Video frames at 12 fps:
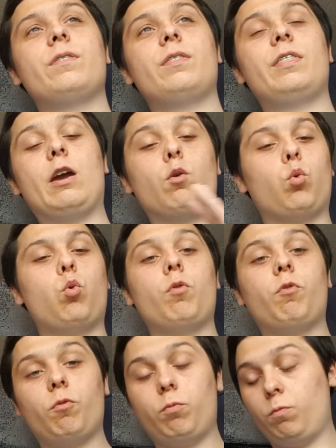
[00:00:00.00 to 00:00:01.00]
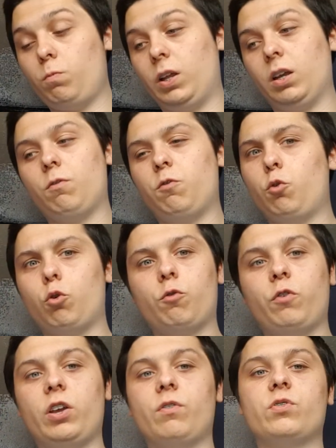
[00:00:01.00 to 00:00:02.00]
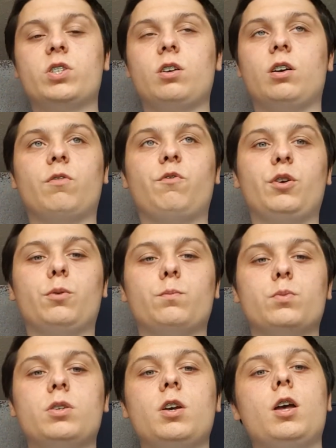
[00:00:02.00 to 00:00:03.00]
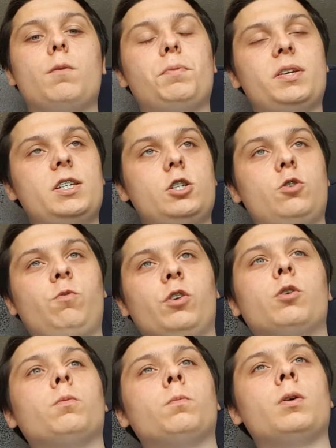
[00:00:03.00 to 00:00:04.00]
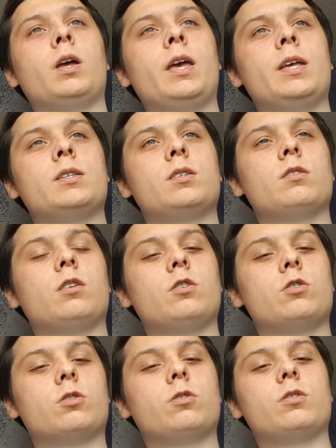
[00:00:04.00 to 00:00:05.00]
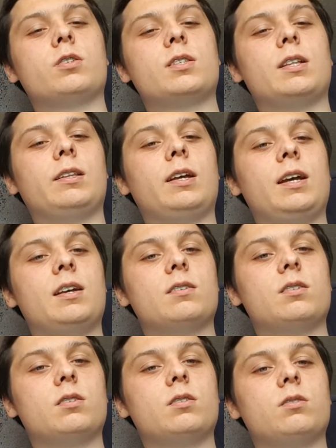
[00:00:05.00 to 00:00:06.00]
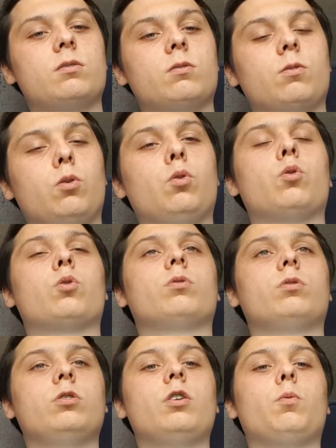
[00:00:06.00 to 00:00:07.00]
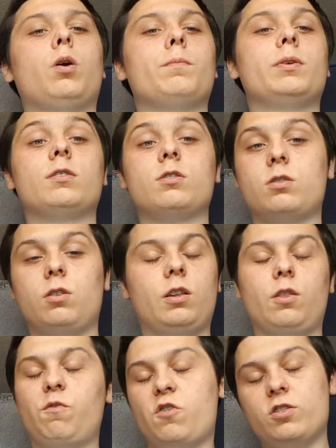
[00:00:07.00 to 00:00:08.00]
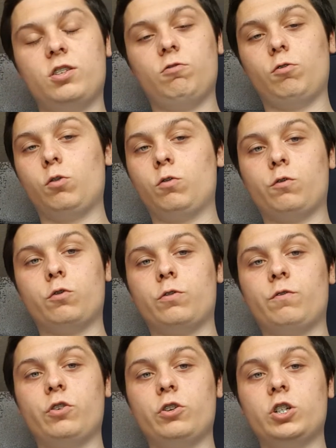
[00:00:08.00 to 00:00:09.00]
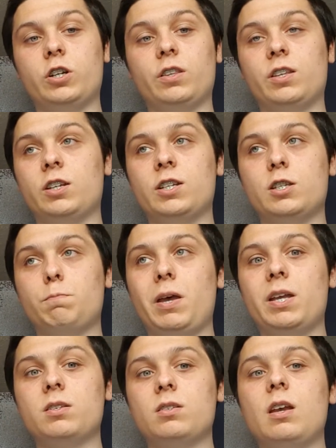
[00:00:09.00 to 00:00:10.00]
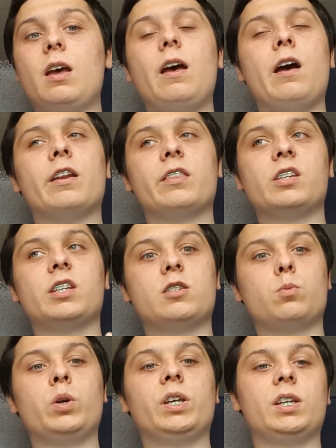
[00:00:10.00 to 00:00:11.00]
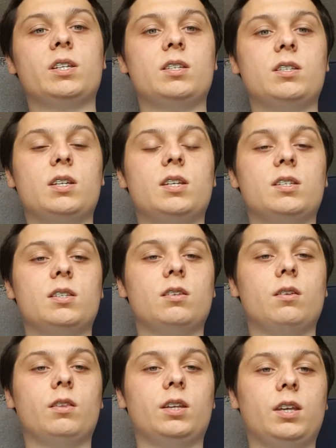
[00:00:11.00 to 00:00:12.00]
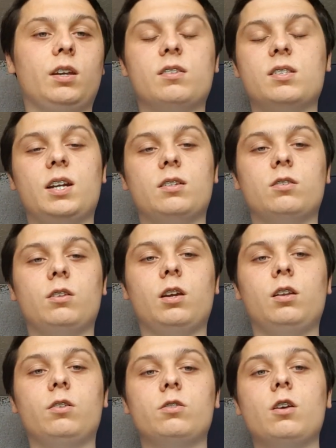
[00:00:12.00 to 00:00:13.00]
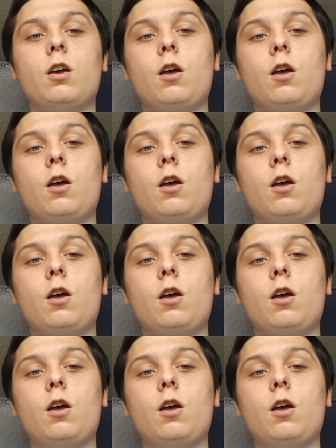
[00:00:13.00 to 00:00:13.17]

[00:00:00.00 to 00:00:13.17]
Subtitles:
they're all like 4 or 5-star films, but each film isn't as good as the last, or you know what I mean. So like the 30-Year-Old Virgin I think is best, and I think his weakest is The King of Staten Island.